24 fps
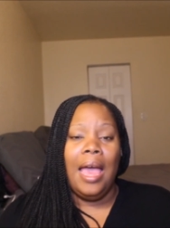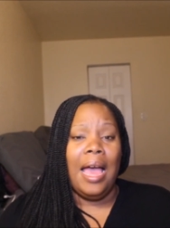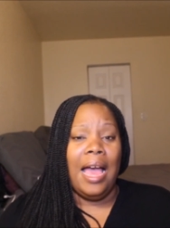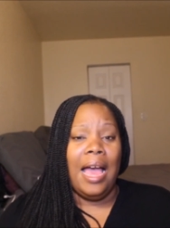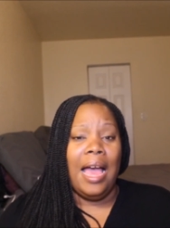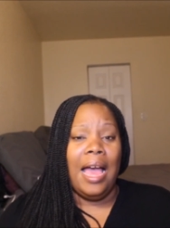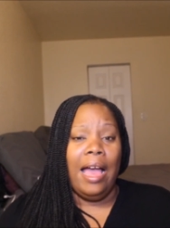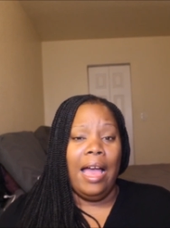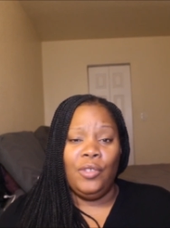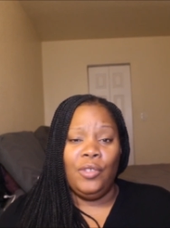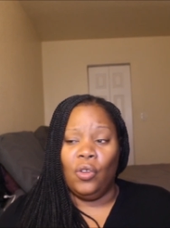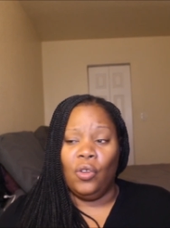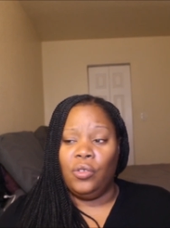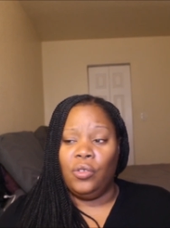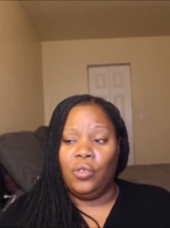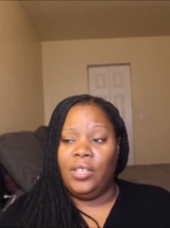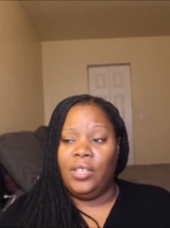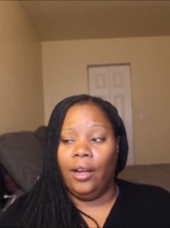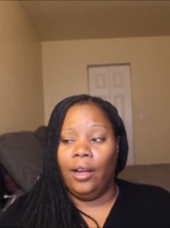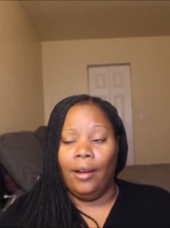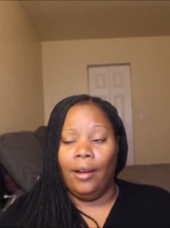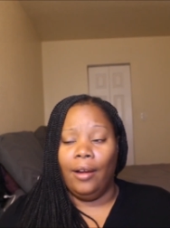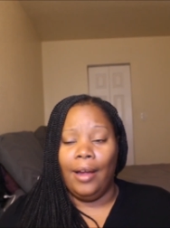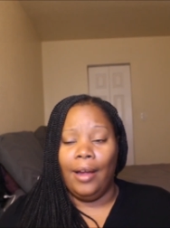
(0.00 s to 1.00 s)
I'm so
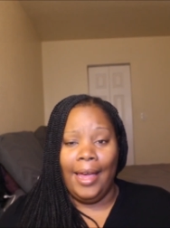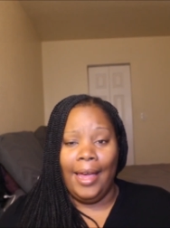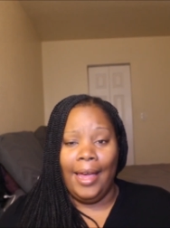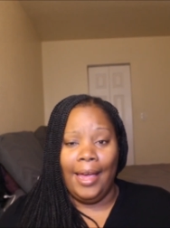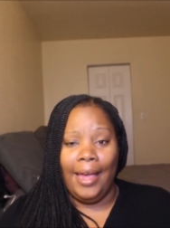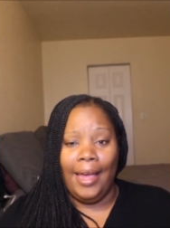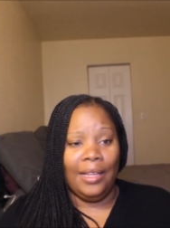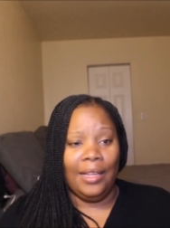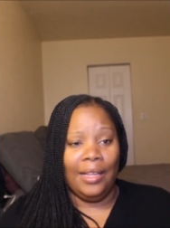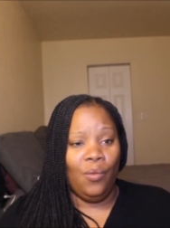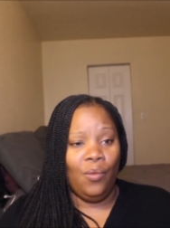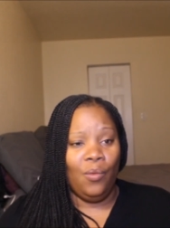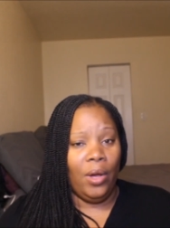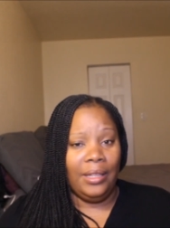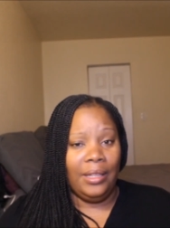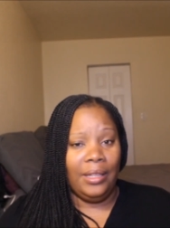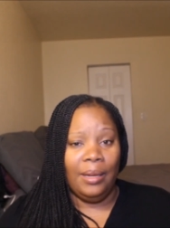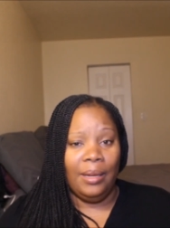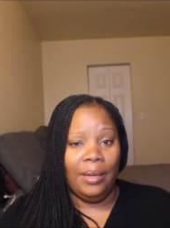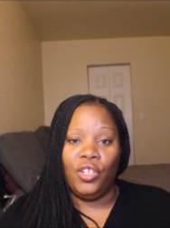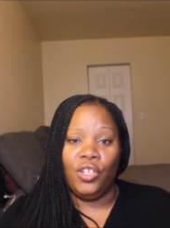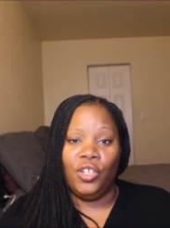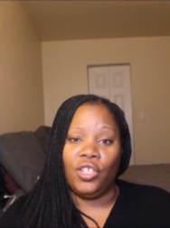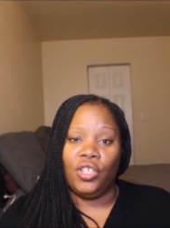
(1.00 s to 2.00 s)
sick of her ass. I want
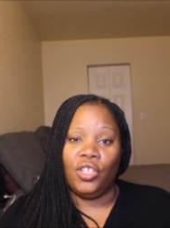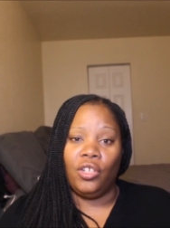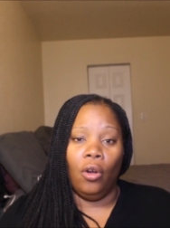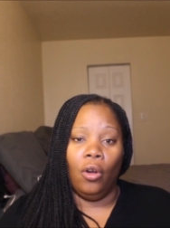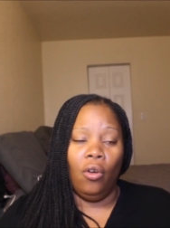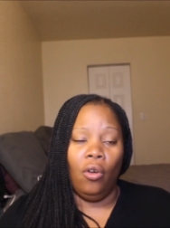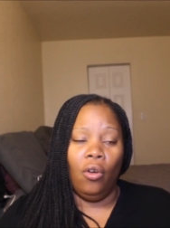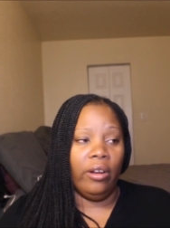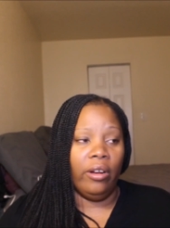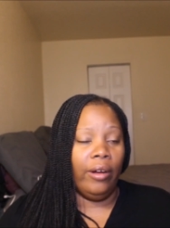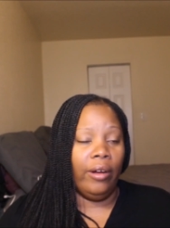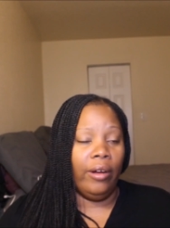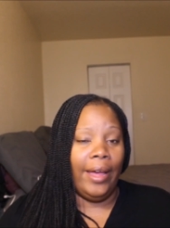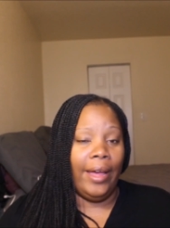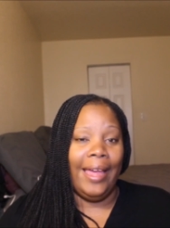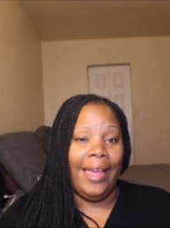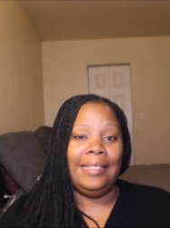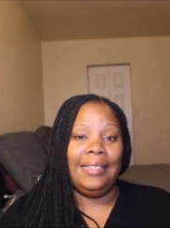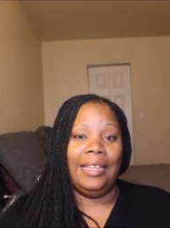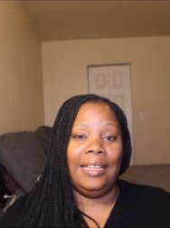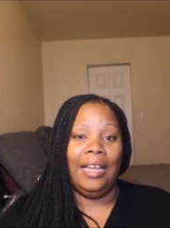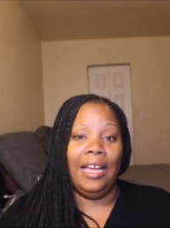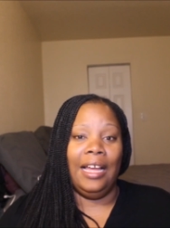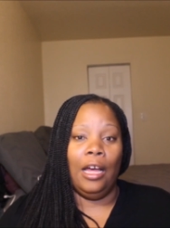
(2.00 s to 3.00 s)
them to just grow her
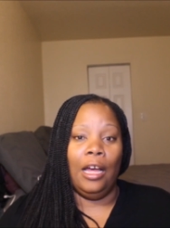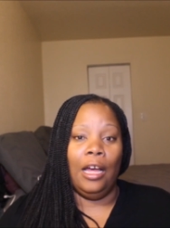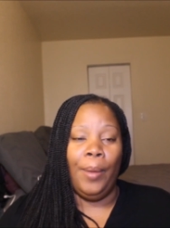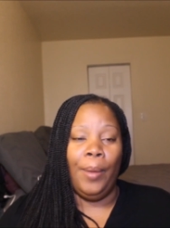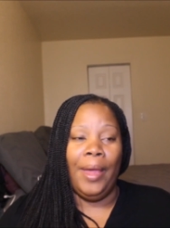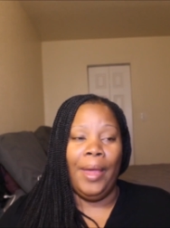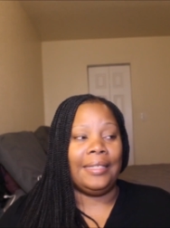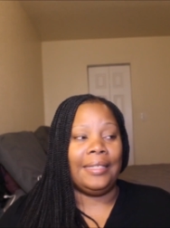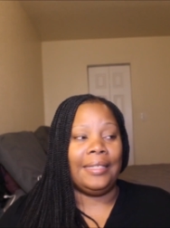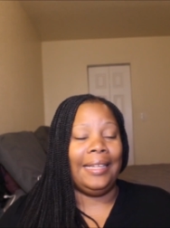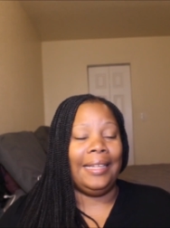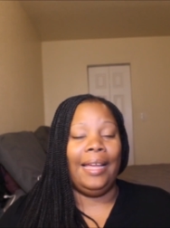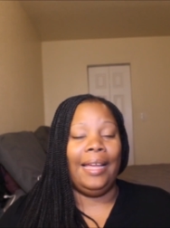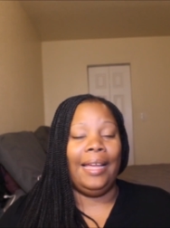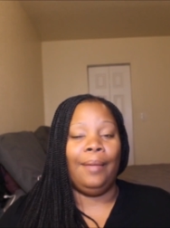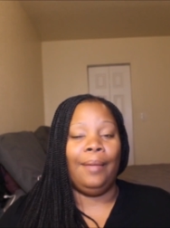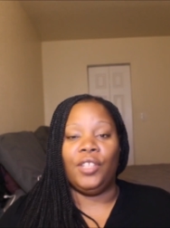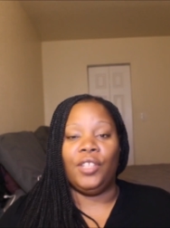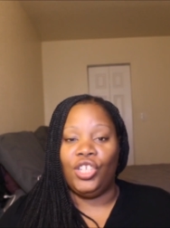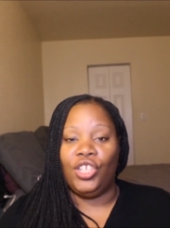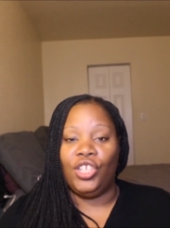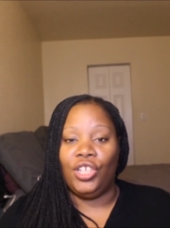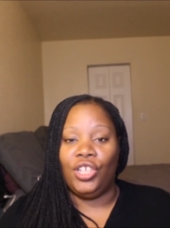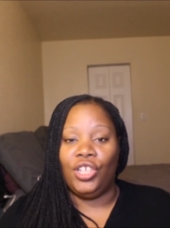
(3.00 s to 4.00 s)
ass up and slap
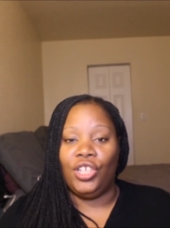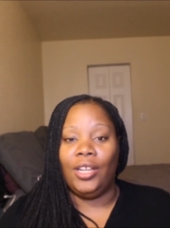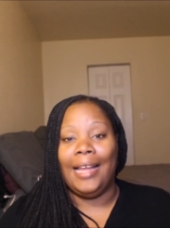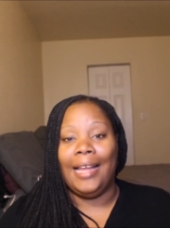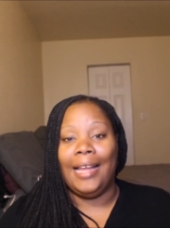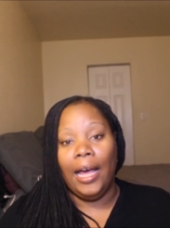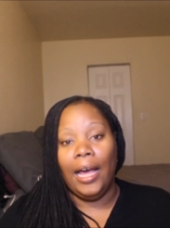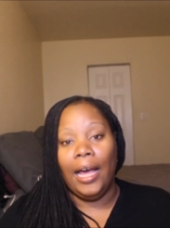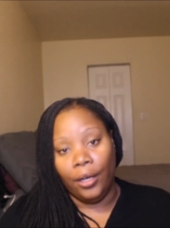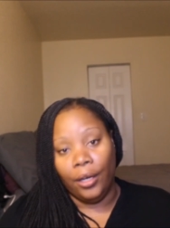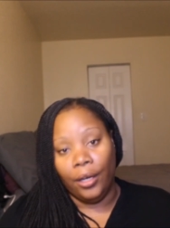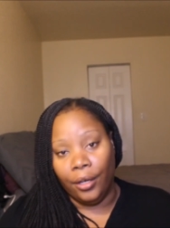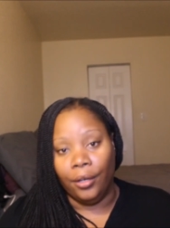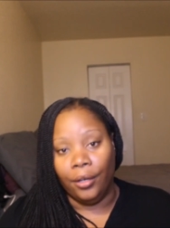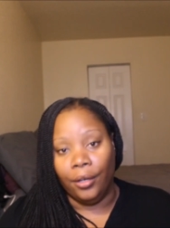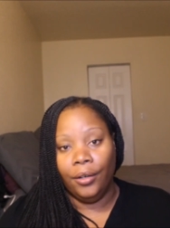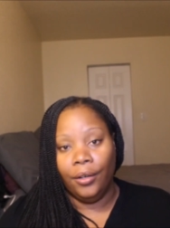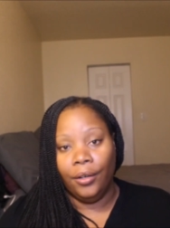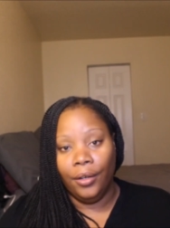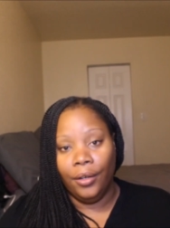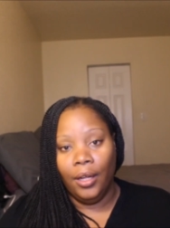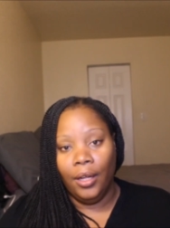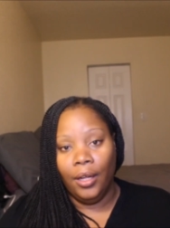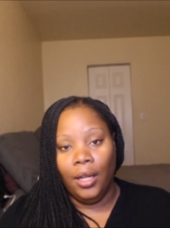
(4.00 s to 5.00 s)
the shit out of
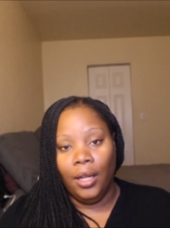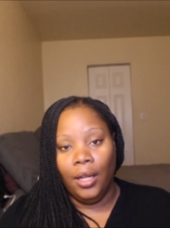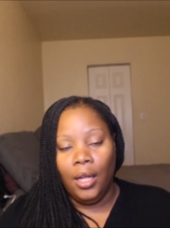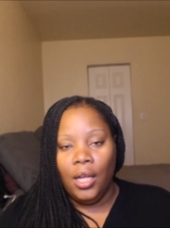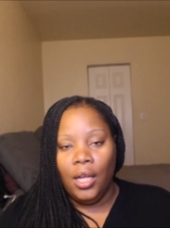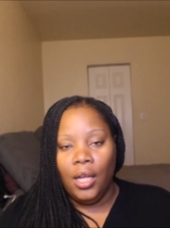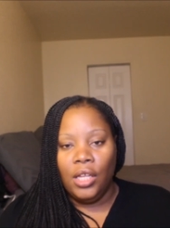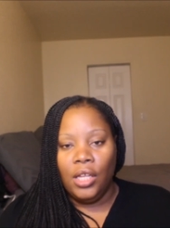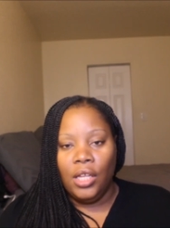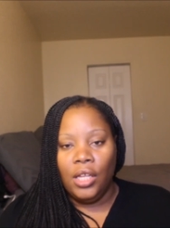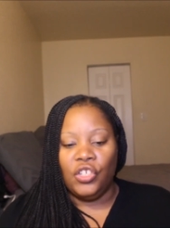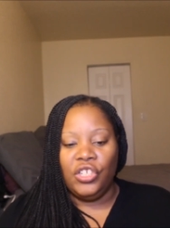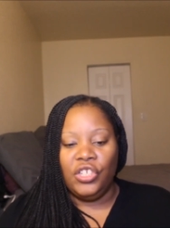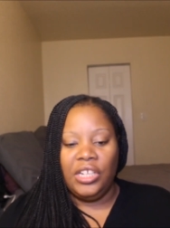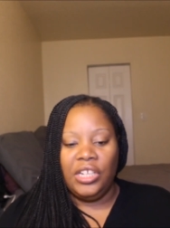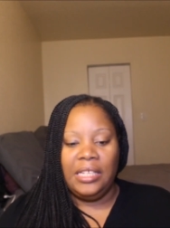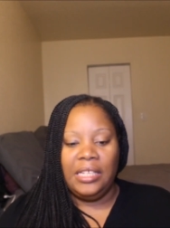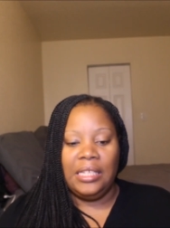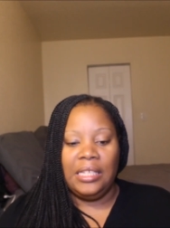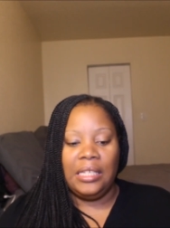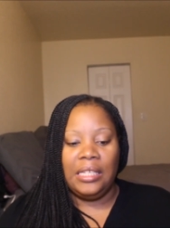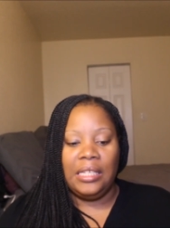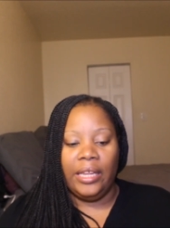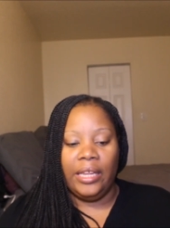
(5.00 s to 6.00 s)
her. So she
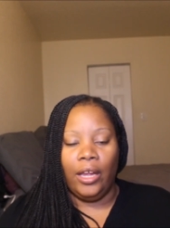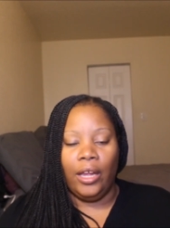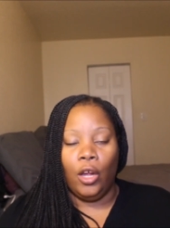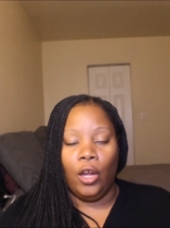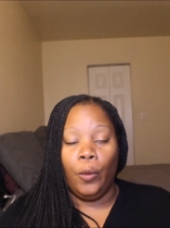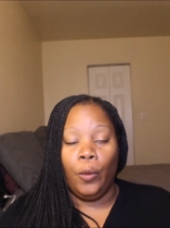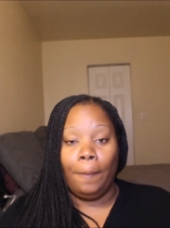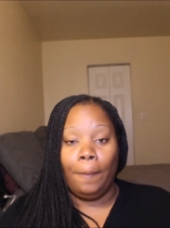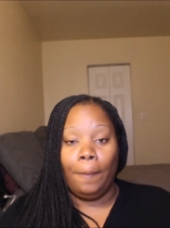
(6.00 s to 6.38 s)
sits there.